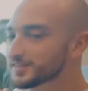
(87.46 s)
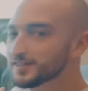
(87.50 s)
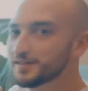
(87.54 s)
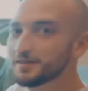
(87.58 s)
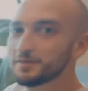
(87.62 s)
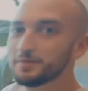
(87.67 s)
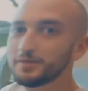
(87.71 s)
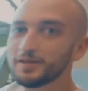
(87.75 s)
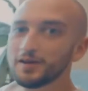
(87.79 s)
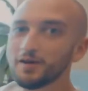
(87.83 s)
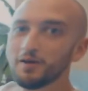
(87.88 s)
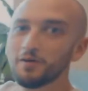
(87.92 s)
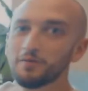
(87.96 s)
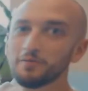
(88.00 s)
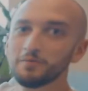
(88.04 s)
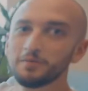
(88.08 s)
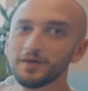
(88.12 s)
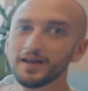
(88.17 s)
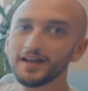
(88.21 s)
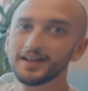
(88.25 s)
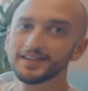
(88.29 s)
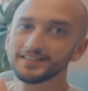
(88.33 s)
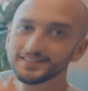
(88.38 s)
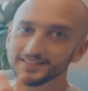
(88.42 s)
it's gonna like, be home
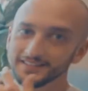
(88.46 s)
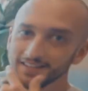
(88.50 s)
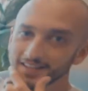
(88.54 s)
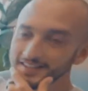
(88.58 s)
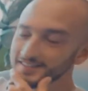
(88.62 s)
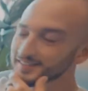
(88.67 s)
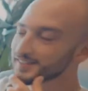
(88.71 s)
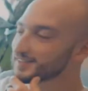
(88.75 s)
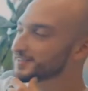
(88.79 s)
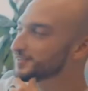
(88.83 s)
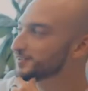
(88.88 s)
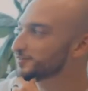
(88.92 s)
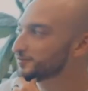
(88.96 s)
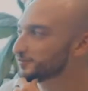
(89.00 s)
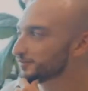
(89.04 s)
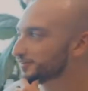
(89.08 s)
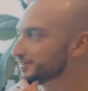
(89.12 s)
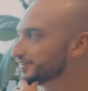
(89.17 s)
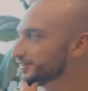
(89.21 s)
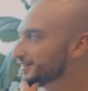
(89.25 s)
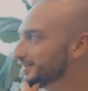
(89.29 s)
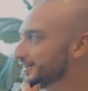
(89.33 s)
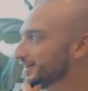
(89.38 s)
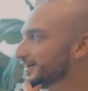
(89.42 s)
base. That's a good
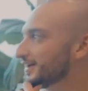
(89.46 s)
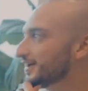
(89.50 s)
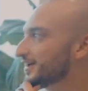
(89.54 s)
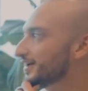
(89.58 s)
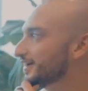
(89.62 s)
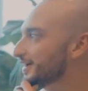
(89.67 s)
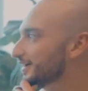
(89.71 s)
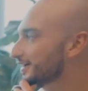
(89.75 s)
one. Yeah. yeah.